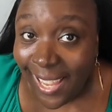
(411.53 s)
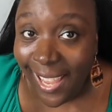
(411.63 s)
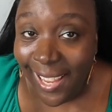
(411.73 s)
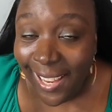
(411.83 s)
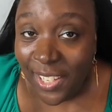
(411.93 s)

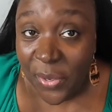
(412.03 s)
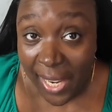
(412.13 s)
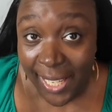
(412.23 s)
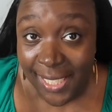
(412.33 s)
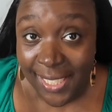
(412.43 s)
Hey,
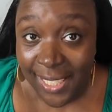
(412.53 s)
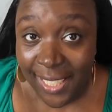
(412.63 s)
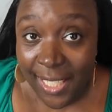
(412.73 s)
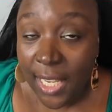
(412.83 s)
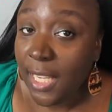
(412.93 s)
right?
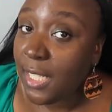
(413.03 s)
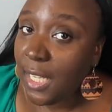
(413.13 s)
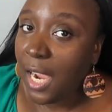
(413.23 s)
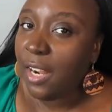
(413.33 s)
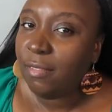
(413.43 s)

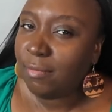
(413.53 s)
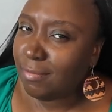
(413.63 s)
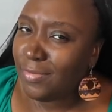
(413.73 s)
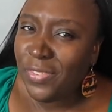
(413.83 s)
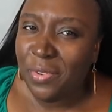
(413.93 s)
I'm
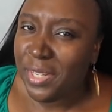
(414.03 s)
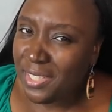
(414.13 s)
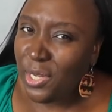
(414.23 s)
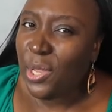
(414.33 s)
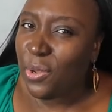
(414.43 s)
very
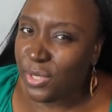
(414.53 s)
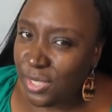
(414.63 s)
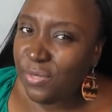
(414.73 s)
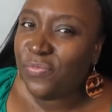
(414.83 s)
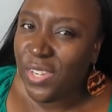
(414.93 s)

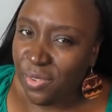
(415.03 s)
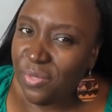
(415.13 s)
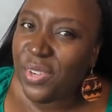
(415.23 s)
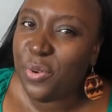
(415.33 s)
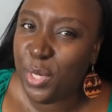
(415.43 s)
close.
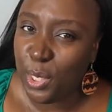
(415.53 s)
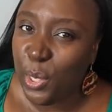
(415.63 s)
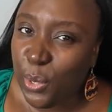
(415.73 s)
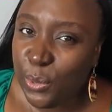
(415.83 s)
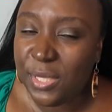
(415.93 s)
Very, very
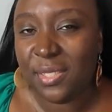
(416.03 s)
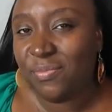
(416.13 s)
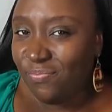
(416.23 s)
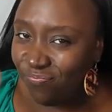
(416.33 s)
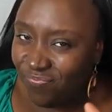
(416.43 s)
close.